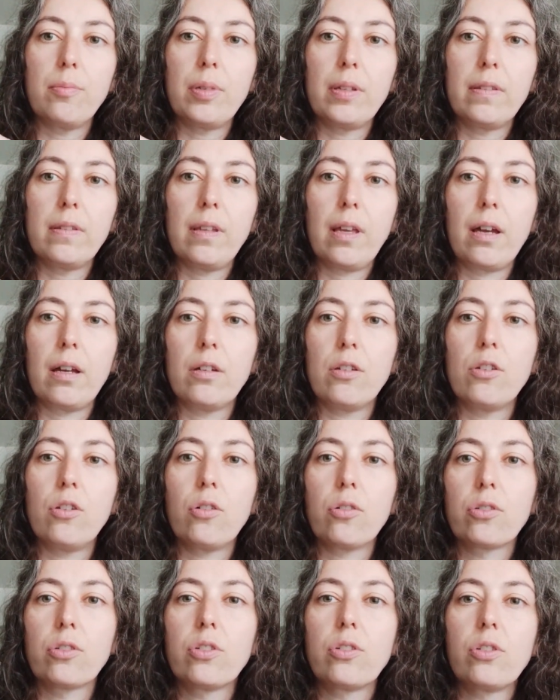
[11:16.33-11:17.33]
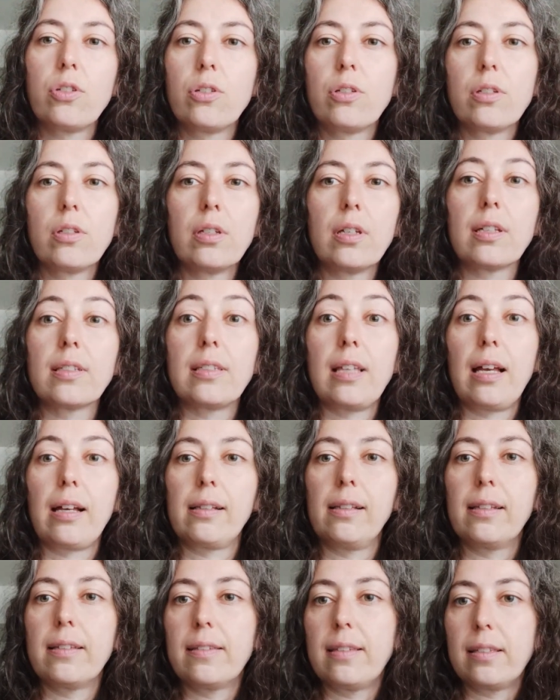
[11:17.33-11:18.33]
but they are not
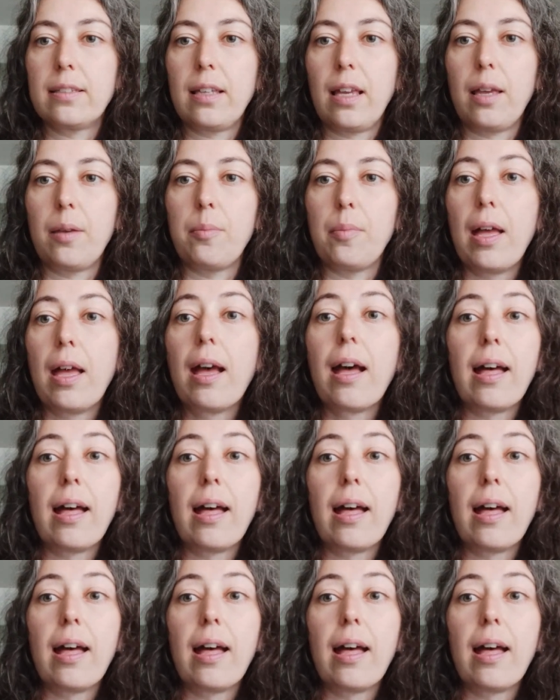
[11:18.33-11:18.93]
exactly the same.